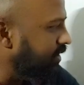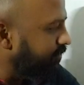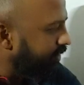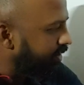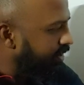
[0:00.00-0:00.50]

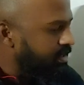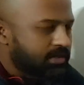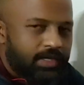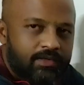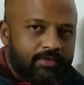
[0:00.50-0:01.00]
if it kills
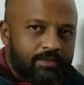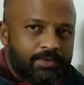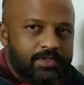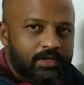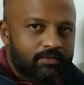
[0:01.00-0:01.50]

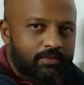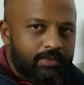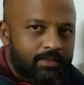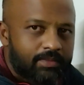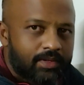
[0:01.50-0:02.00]
85% of the
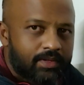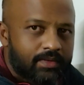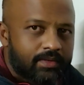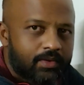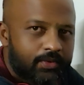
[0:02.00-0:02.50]
people,
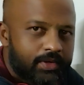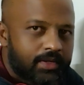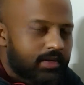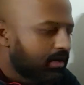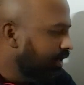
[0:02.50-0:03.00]

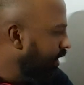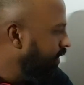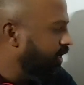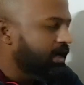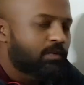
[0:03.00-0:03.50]
okay,
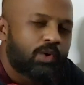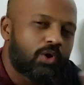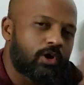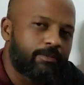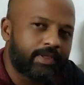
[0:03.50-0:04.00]
then it will
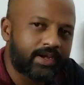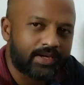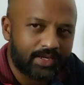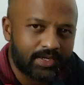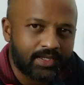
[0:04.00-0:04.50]
not be
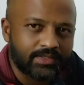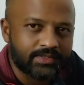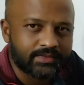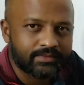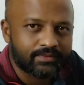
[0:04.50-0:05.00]
that
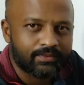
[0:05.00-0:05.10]
contagious.